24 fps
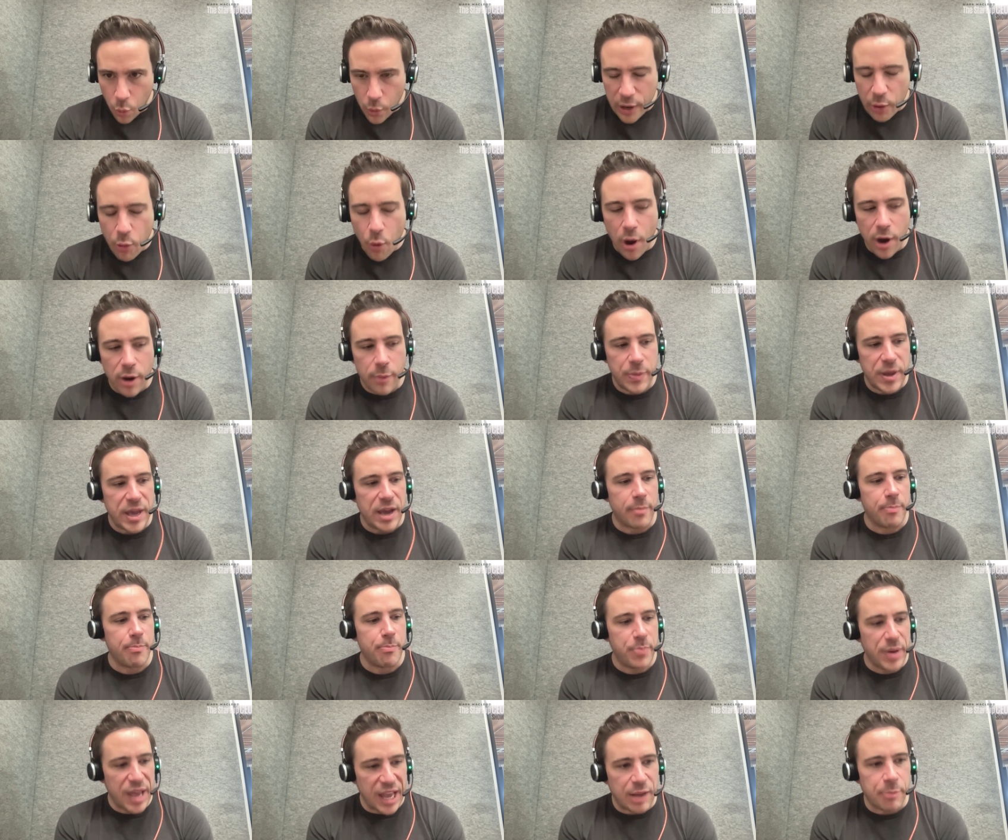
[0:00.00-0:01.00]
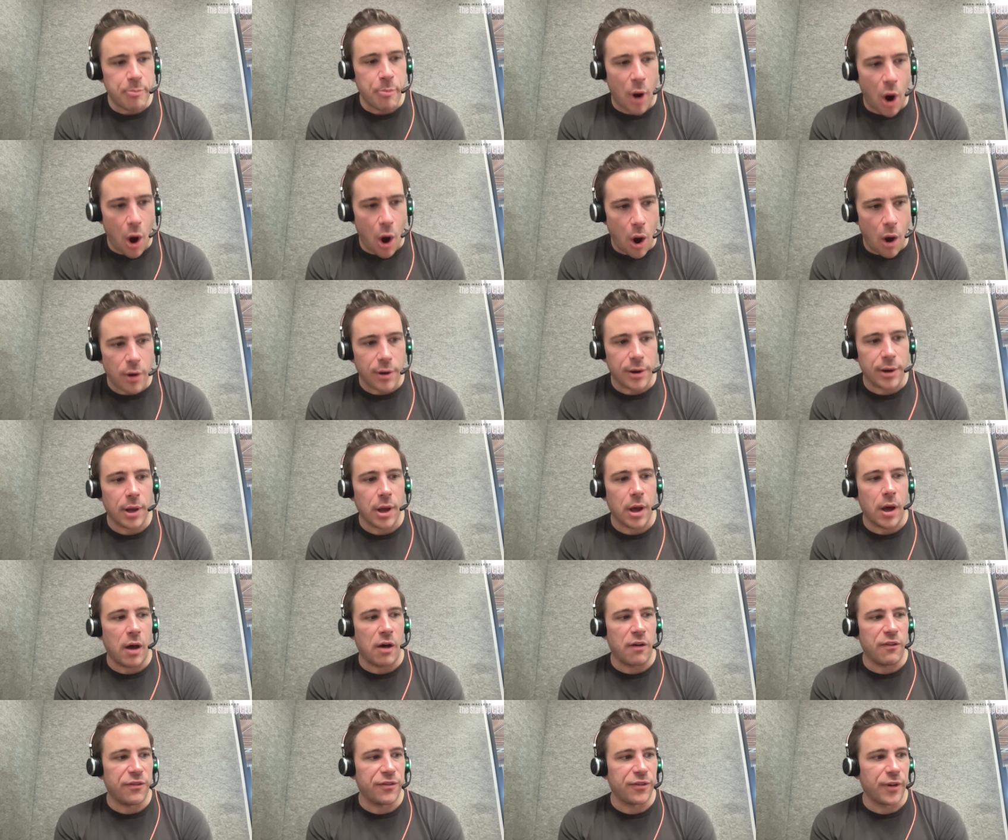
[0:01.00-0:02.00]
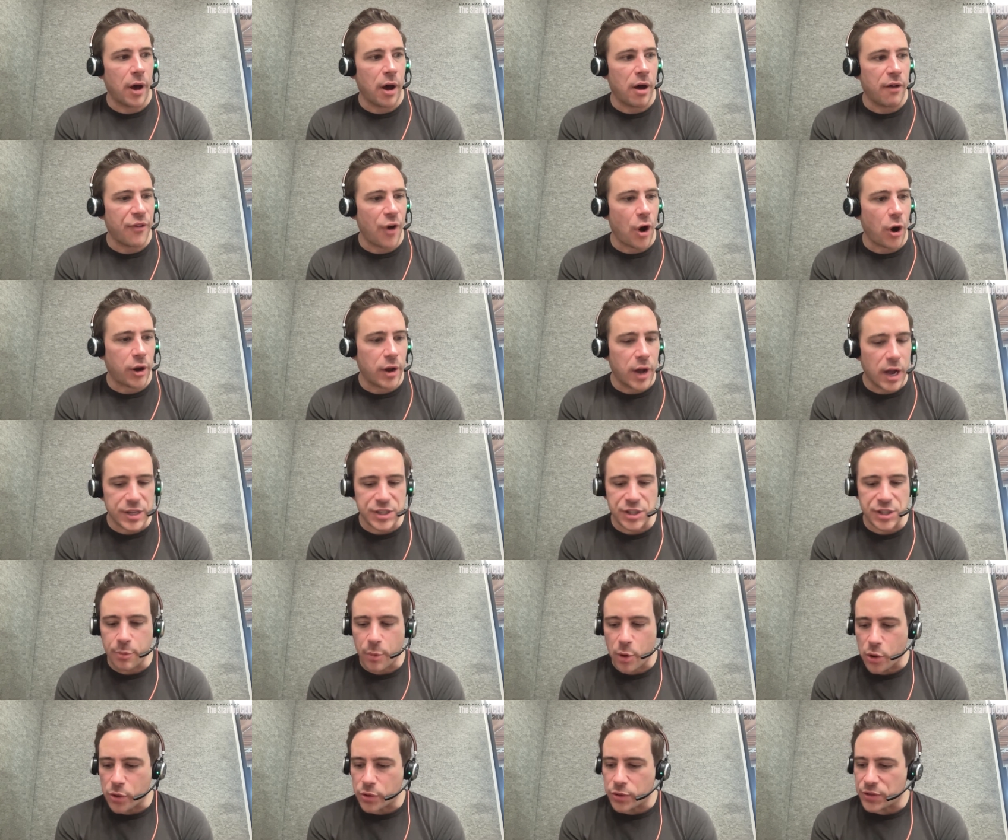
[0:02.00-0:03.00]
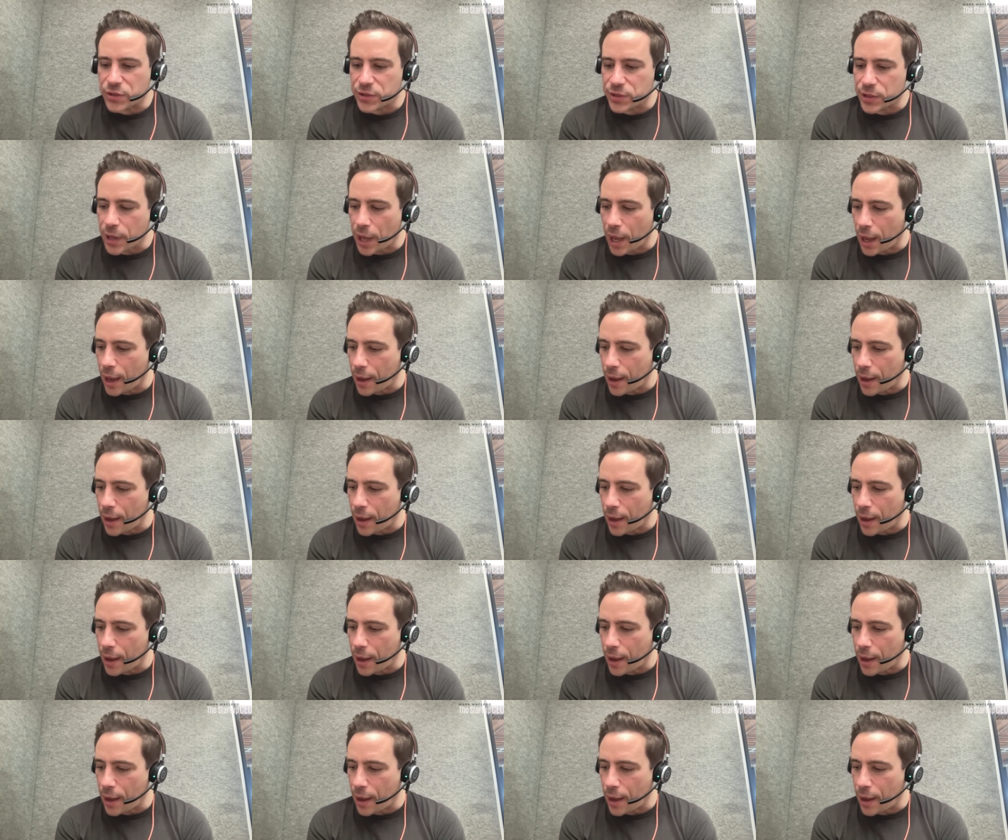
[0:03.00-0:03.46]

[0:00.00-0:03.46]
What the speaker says: We want to be a big part of our customers,